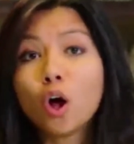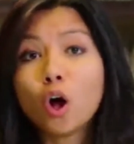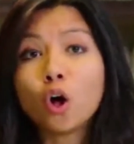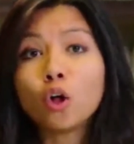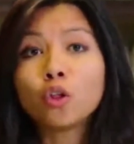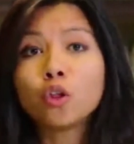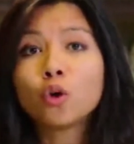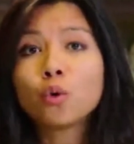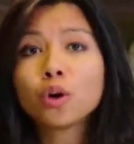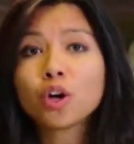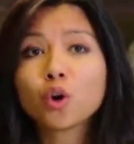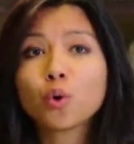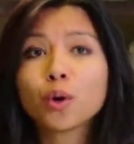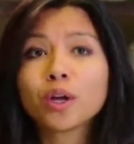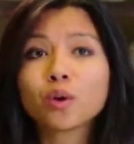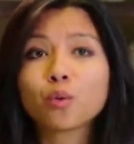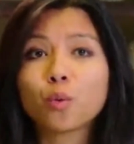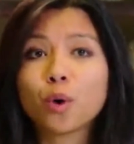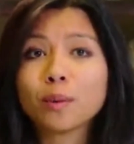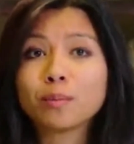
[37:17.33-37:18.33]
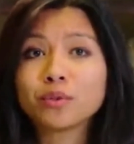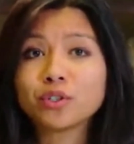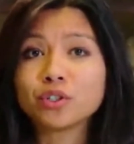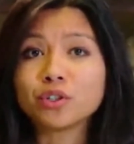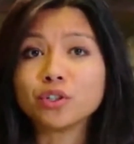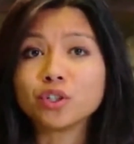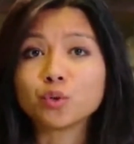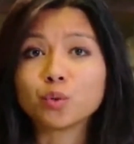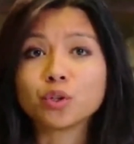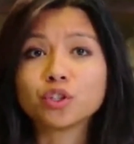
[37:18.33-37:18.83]
Although a quick web
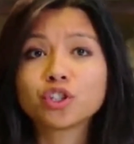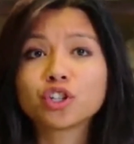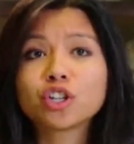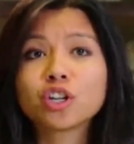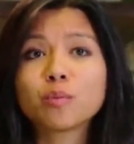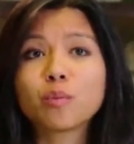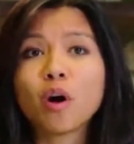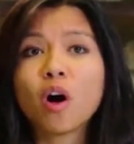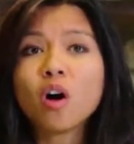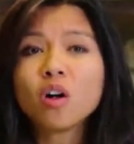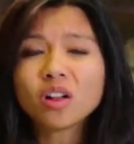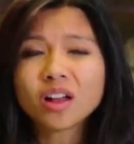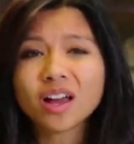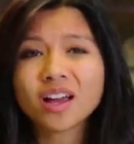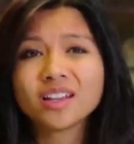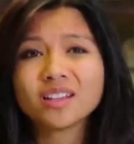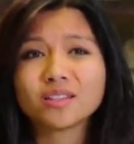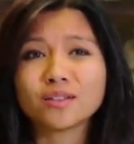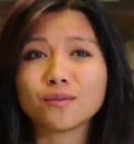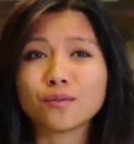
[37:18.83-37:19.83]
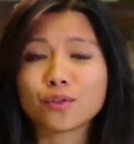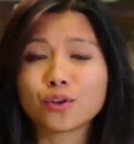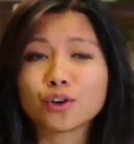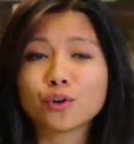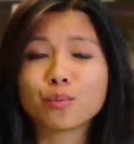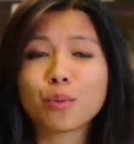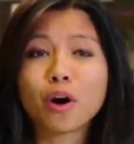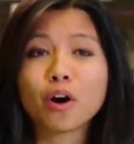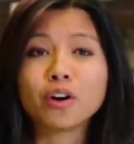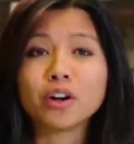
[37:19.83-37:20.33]
search will turn up all kinds of
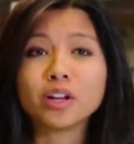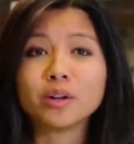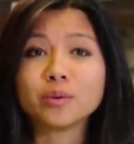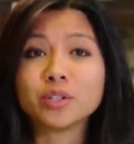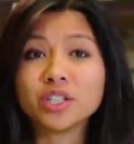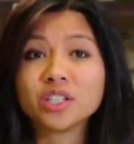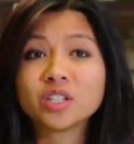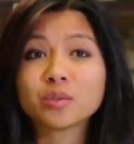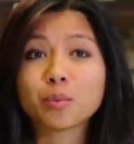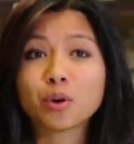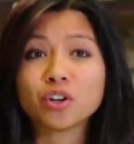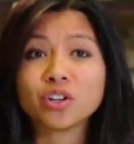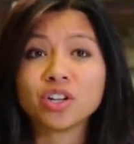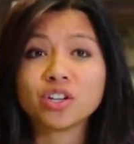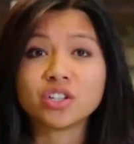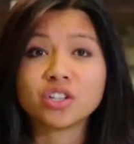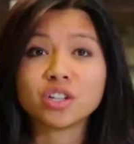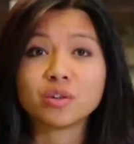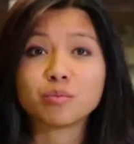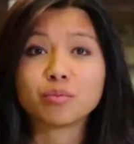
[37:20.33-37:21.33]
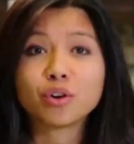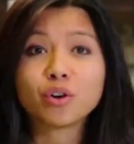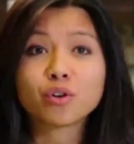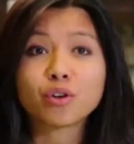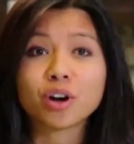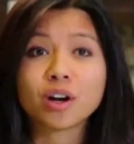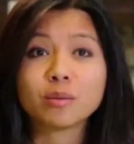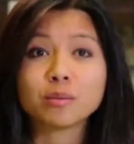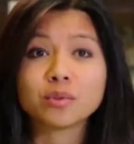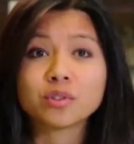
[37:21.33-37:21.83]
third-party disk partitioning
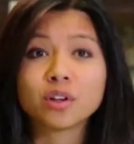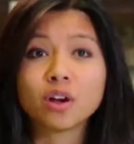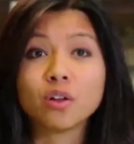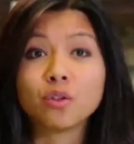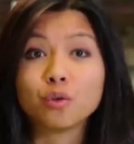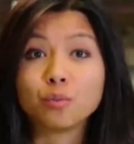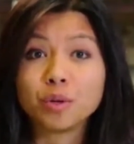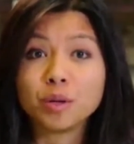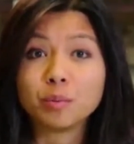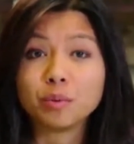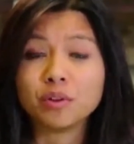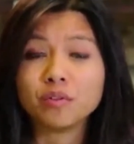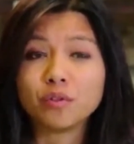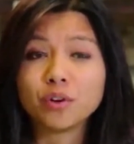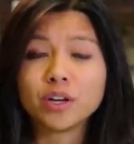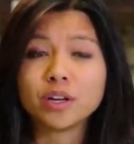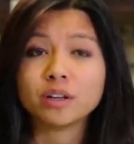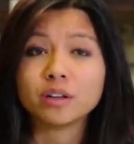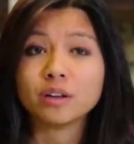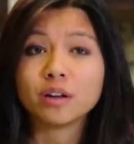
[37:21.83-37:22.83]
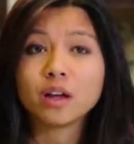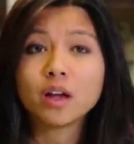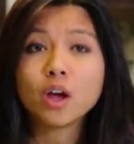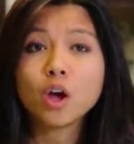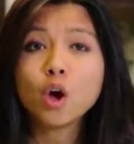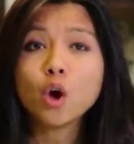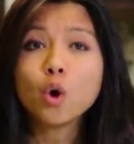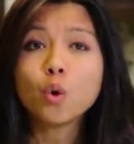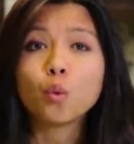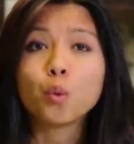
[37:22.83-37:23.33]
programs other people have written,
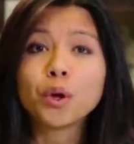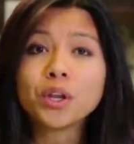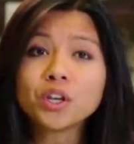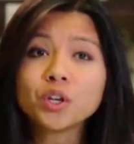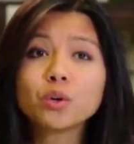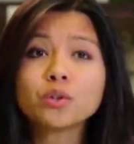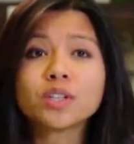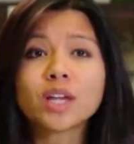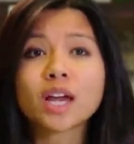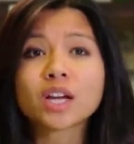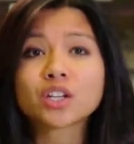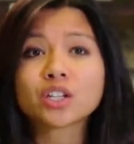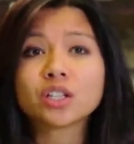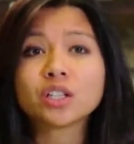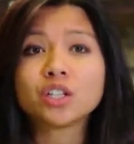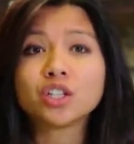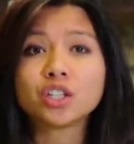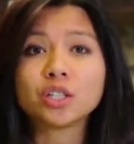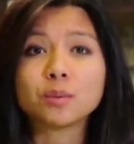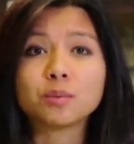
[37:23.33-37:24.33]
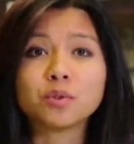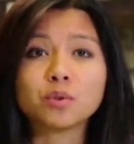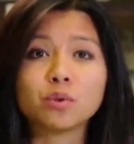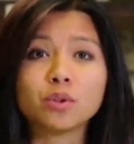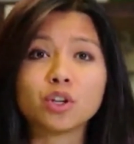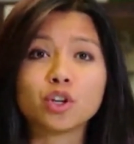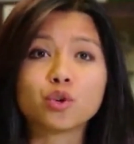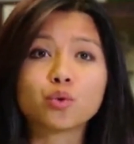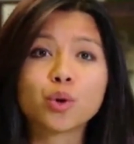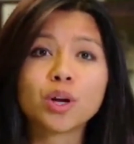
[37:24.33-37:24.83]
Windows actually ships with
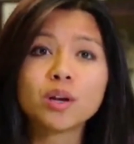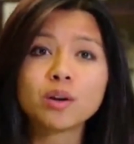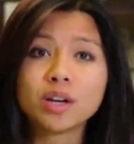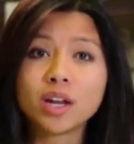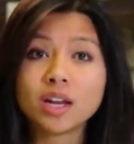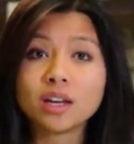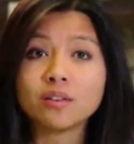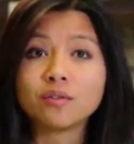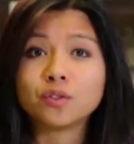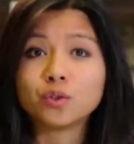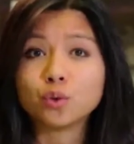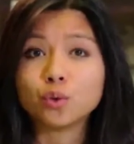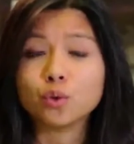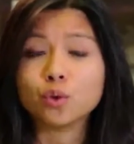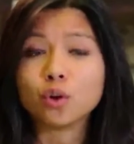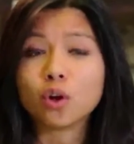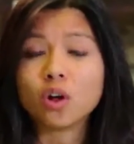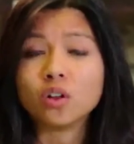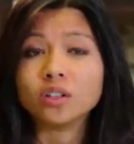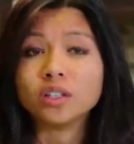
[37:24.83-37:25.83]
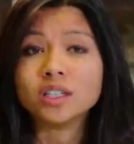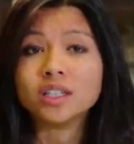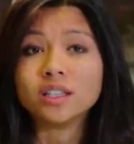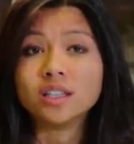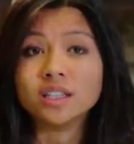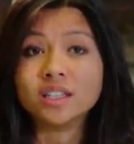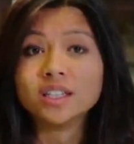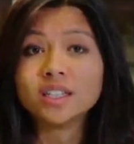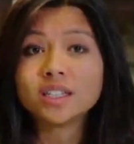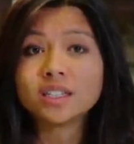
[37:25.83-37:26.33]
a great native tool called
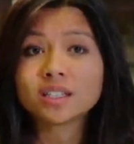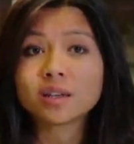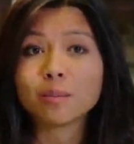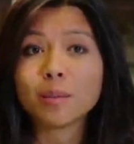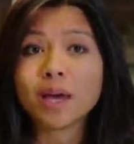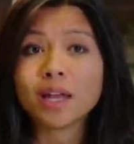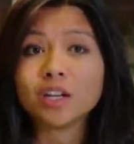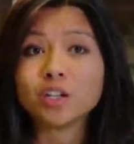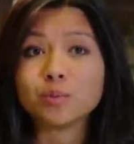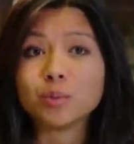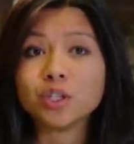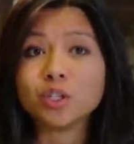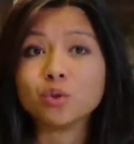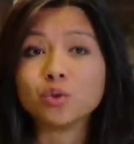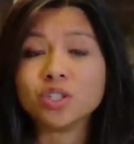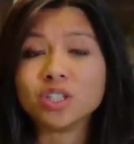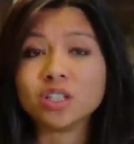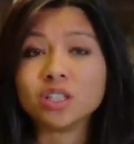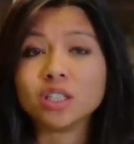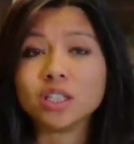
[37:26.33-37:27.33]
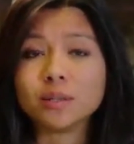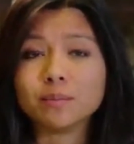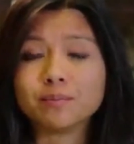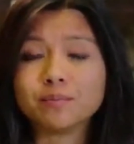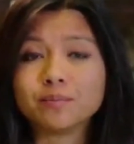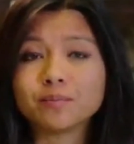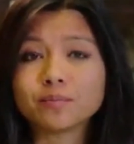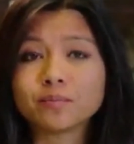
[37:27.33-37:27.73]
the Disk Management Utility.